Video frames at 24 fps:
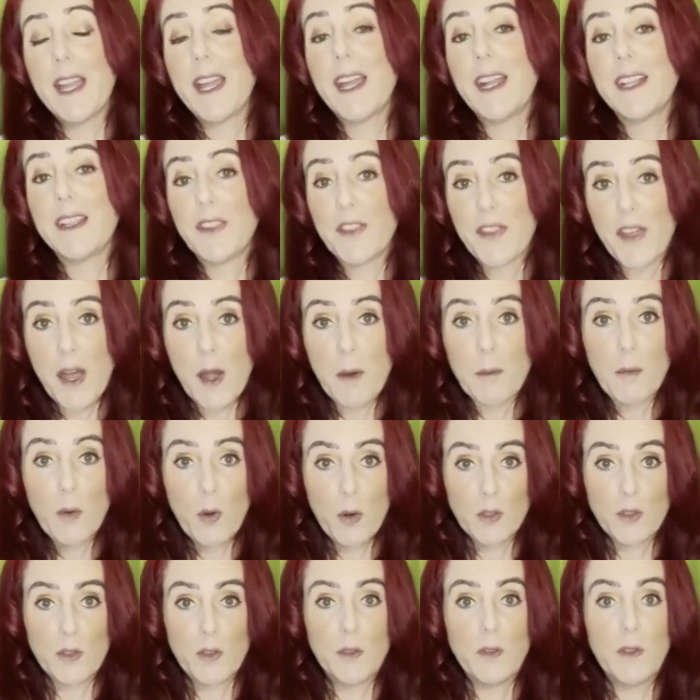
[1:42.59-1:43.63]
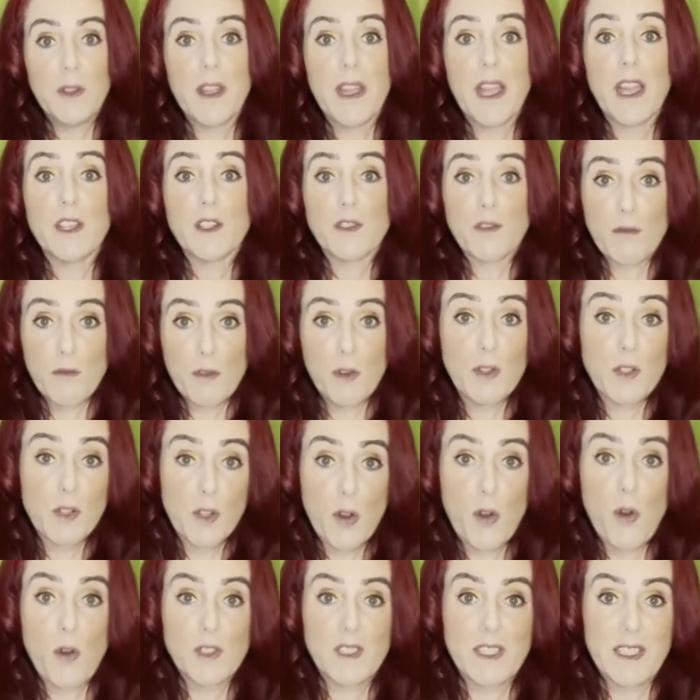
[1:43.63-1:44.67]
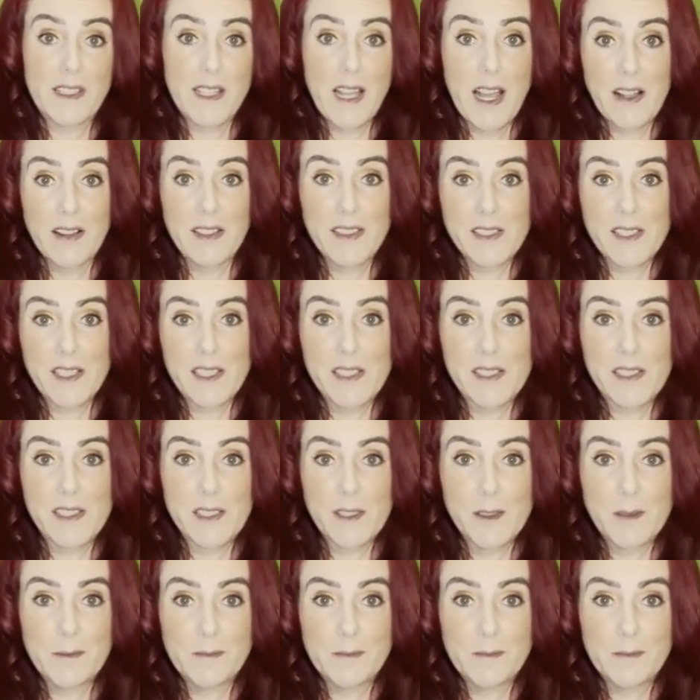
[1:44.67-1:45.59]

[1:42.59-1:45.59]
And that model is root cause analysis.